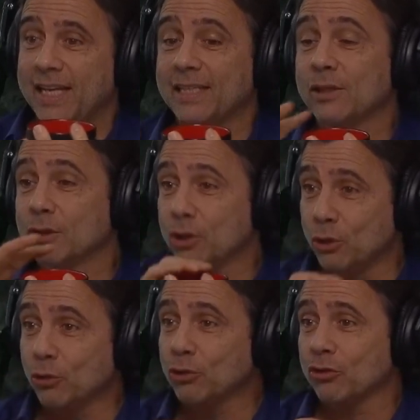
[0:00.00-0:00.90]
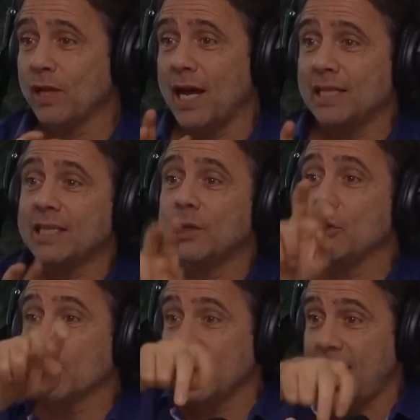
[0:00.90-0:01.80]
until it's neutralized, and
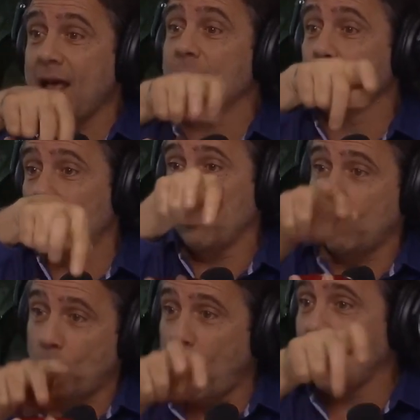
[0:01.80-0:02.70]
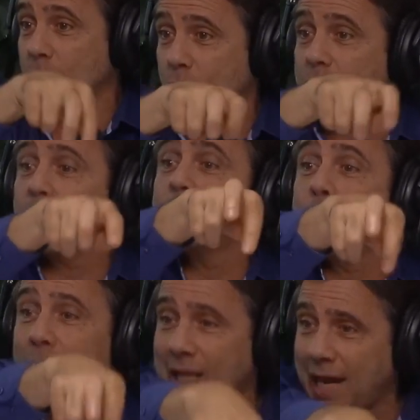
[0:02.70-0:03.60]
you can then walk towards what you
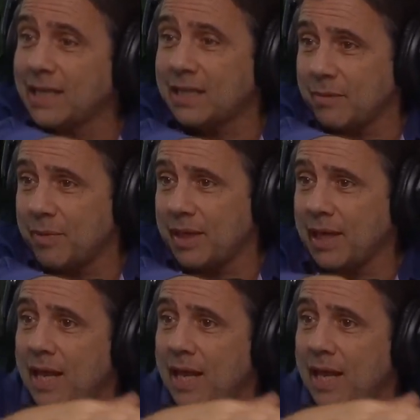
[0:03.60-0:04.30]
would like to be,